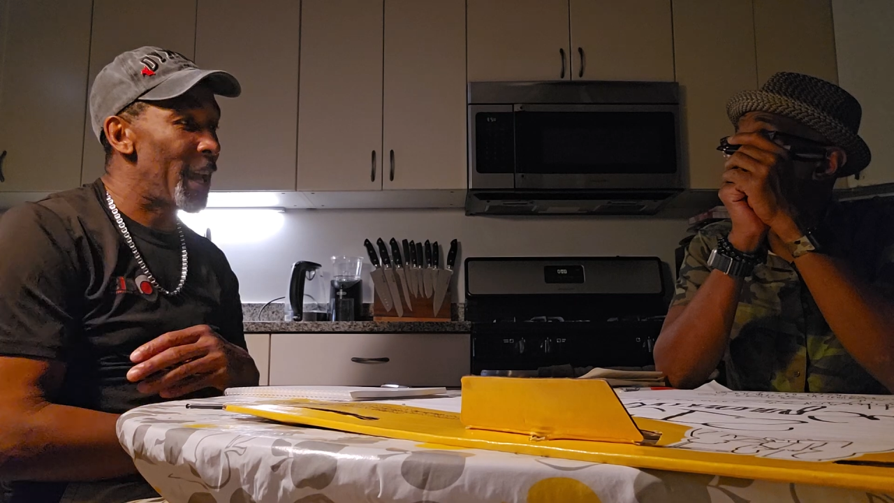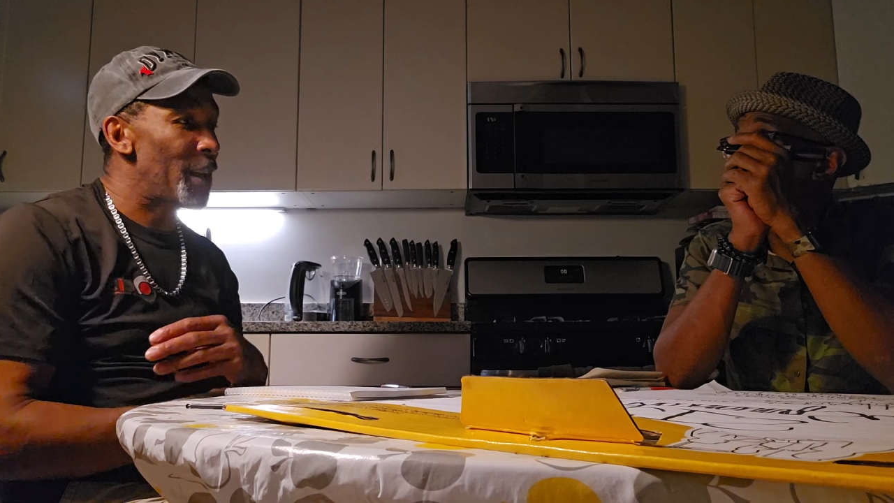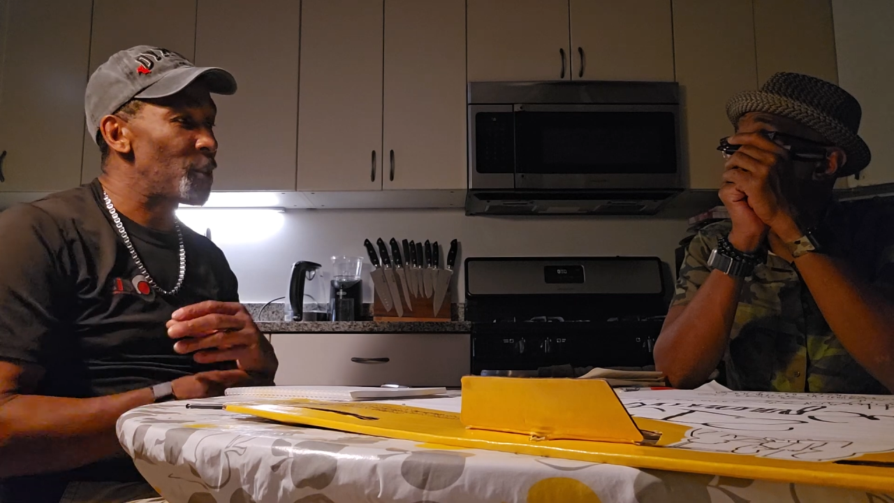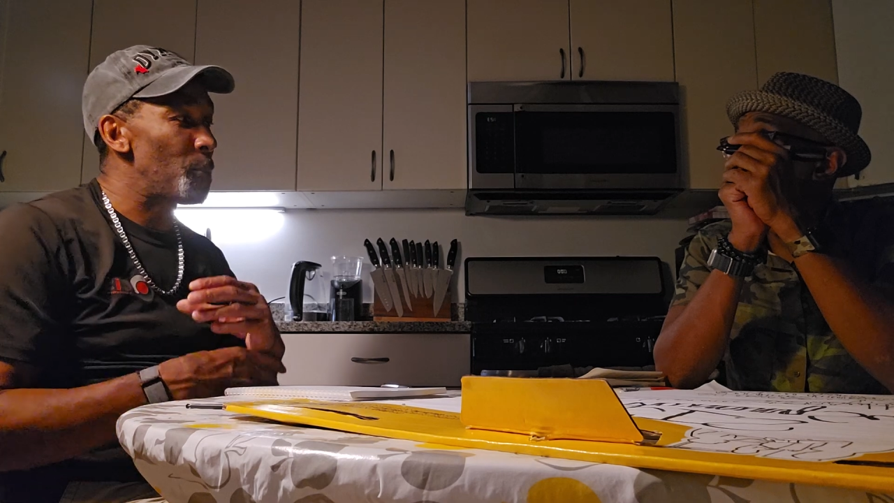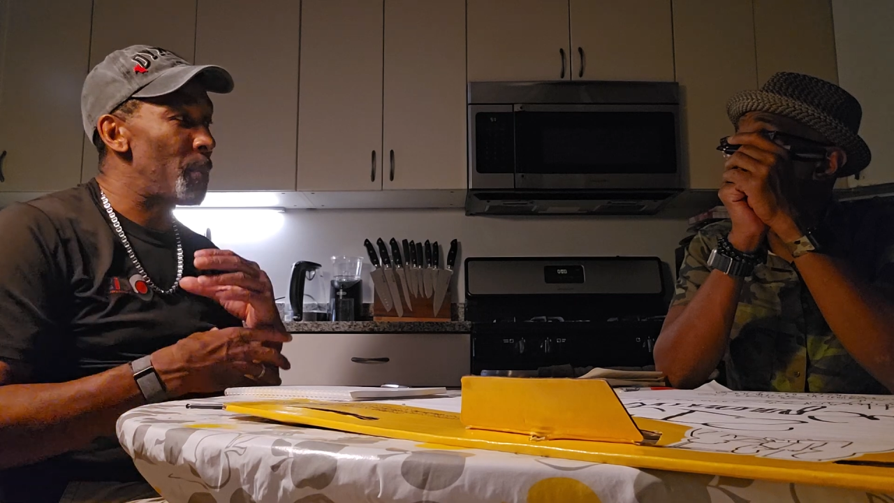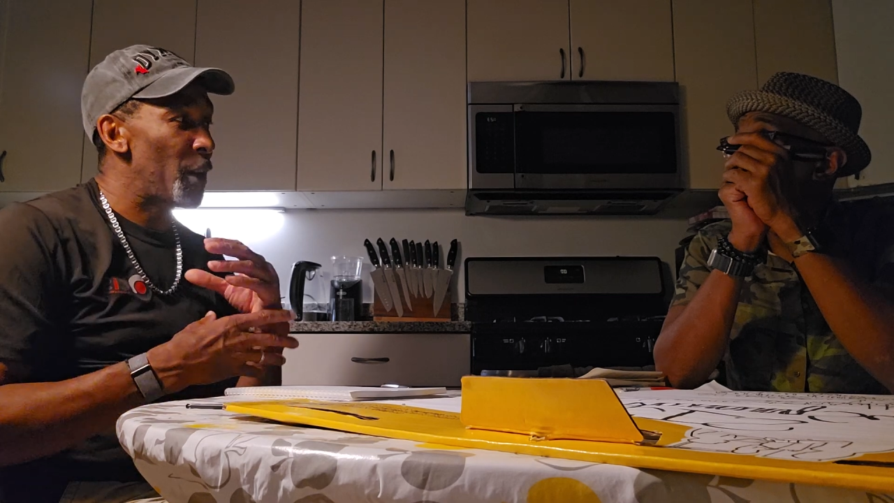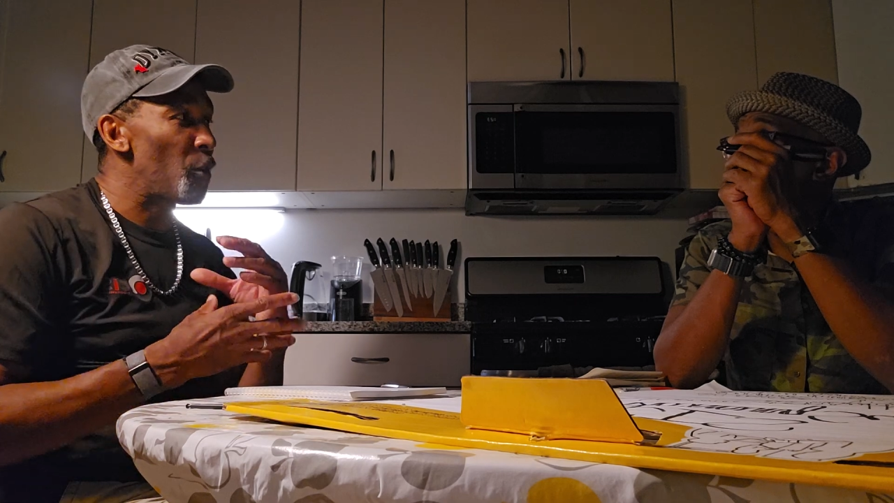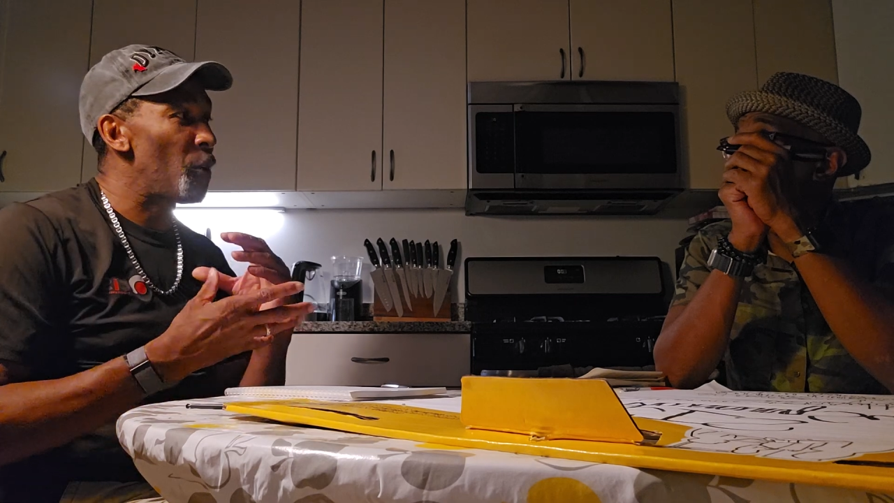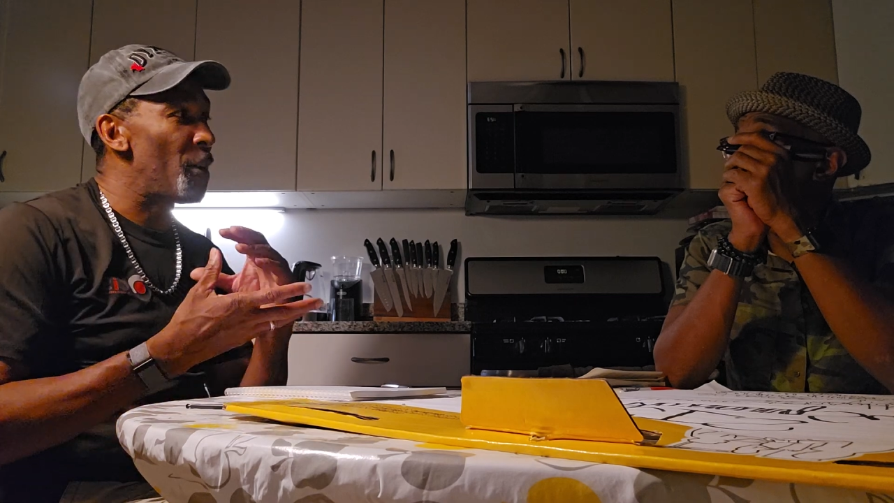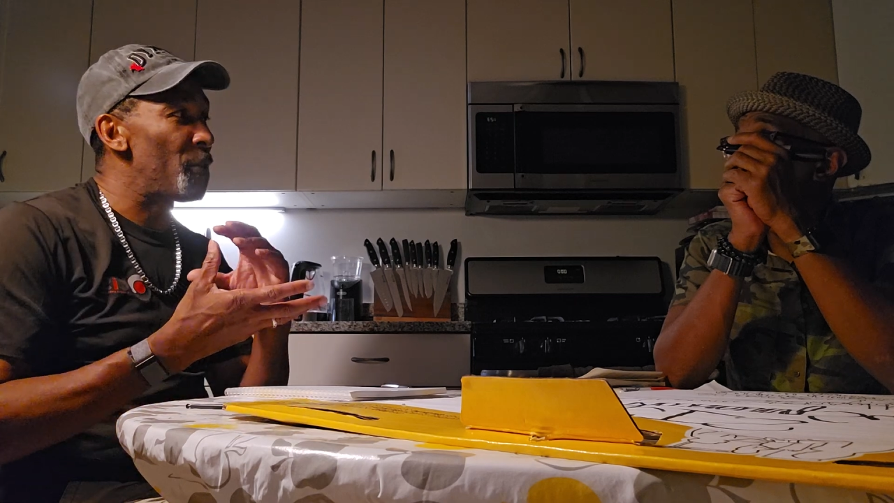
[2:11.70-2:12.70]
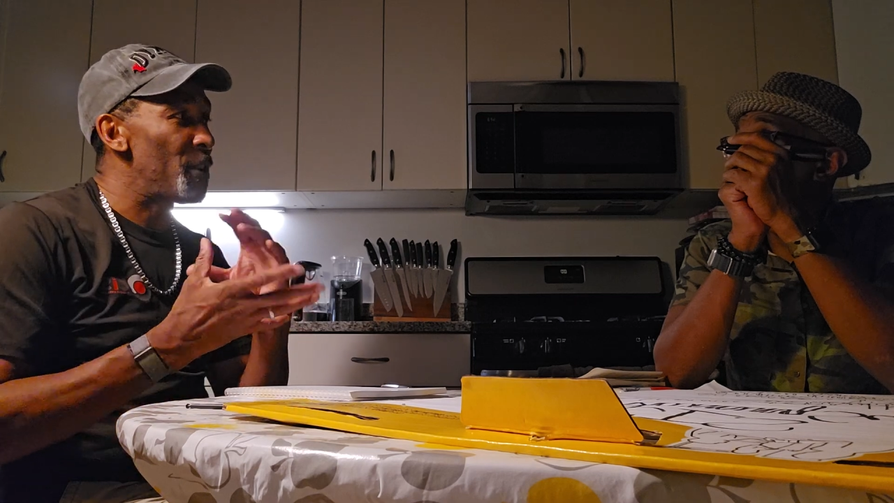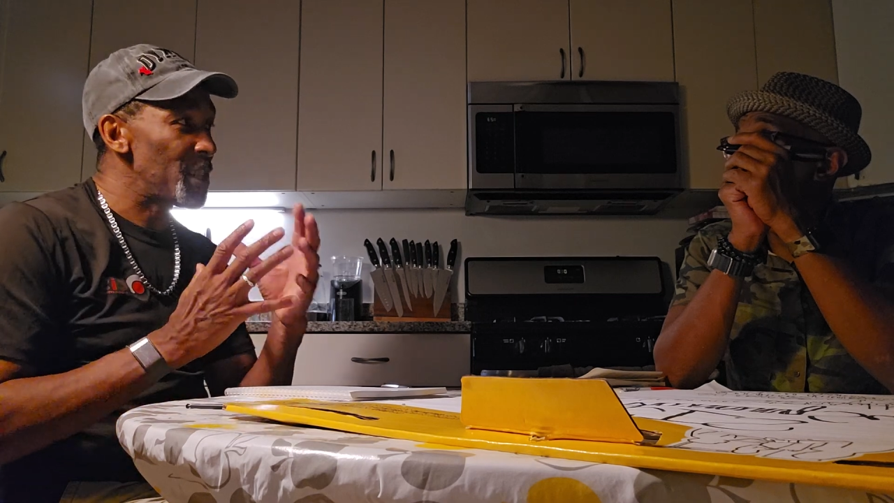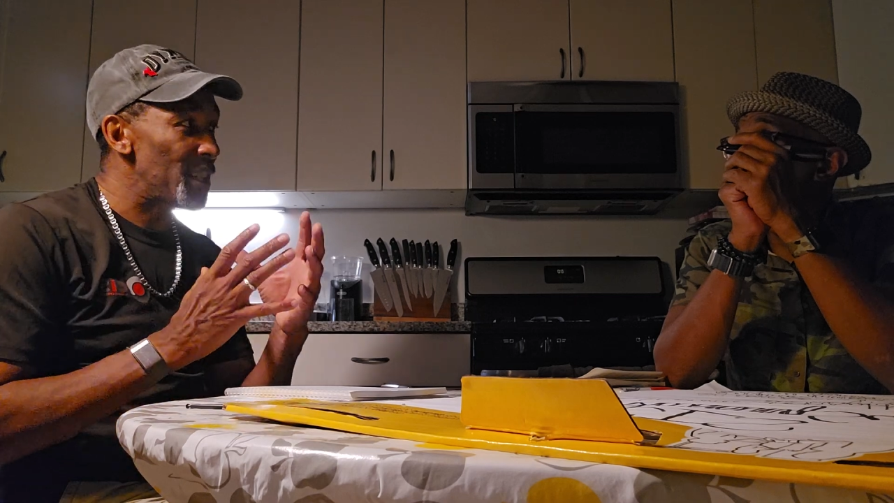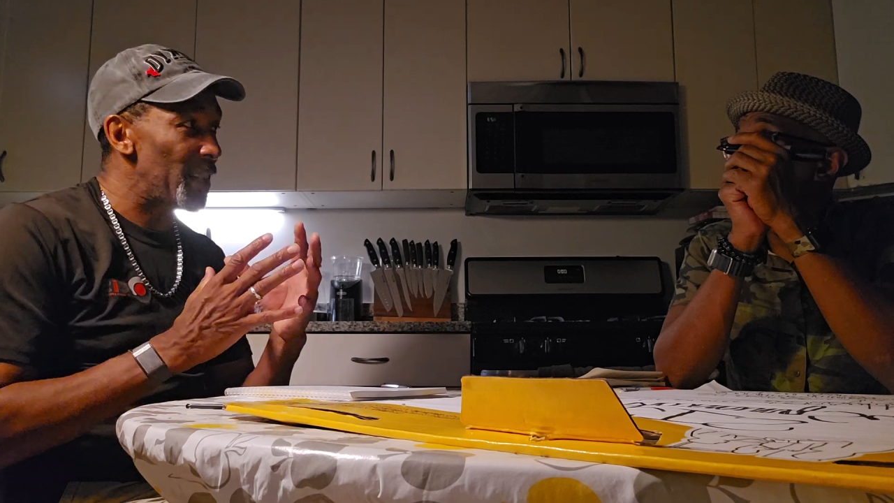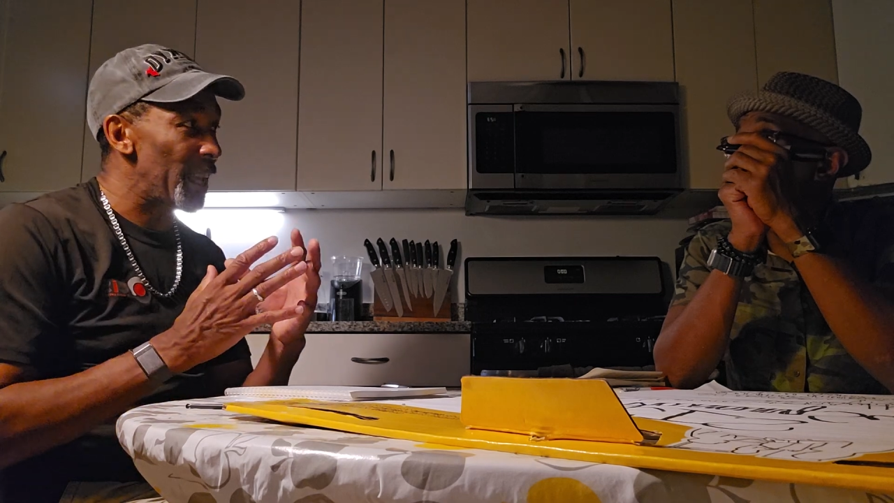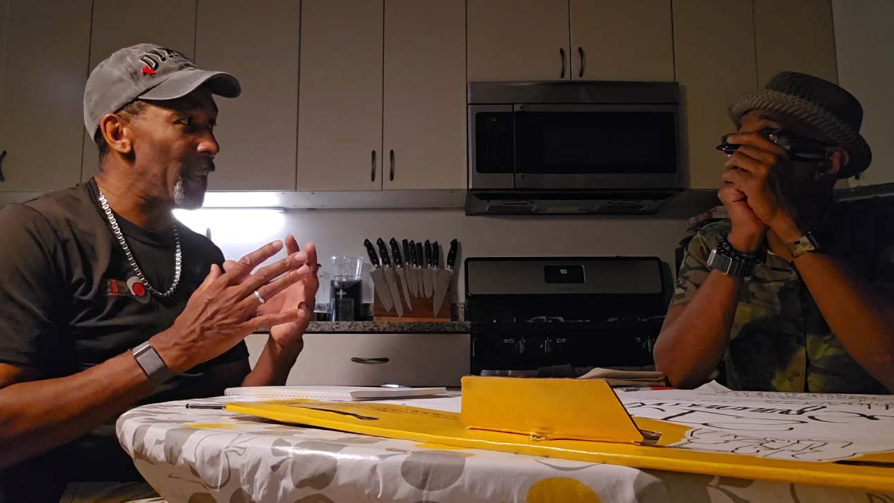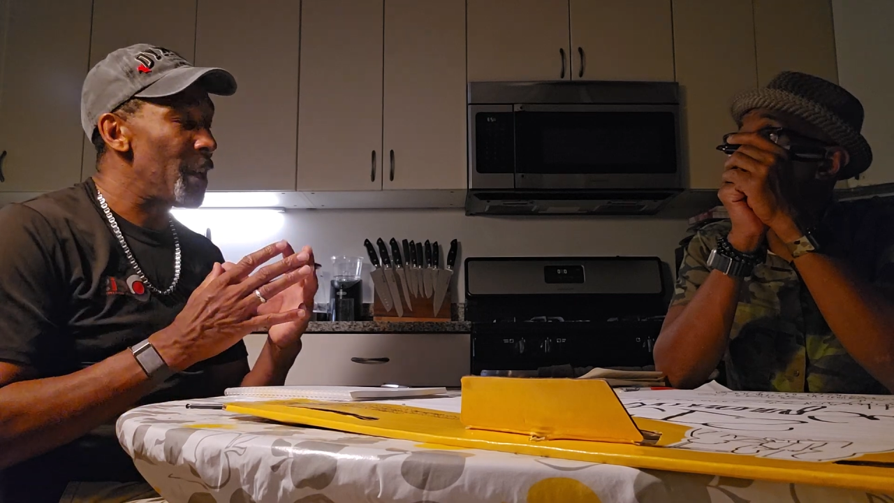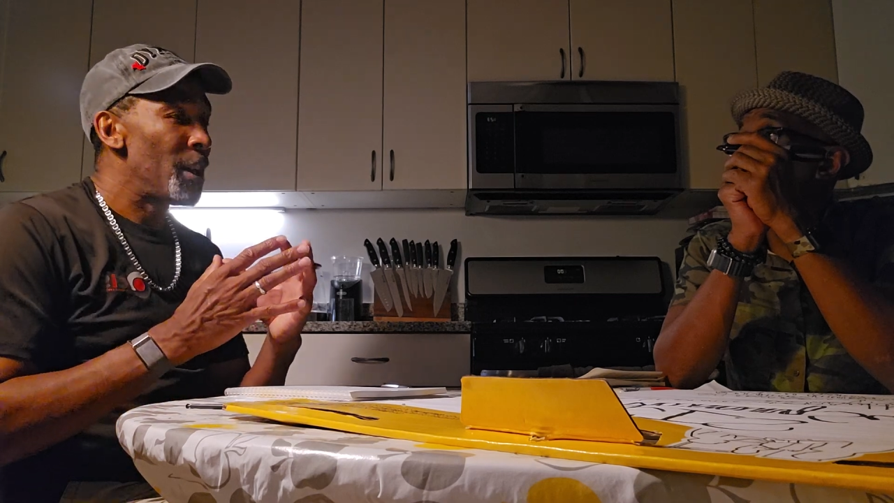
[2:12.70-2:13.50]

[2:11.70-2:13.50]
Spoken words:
how to pedal efficiently.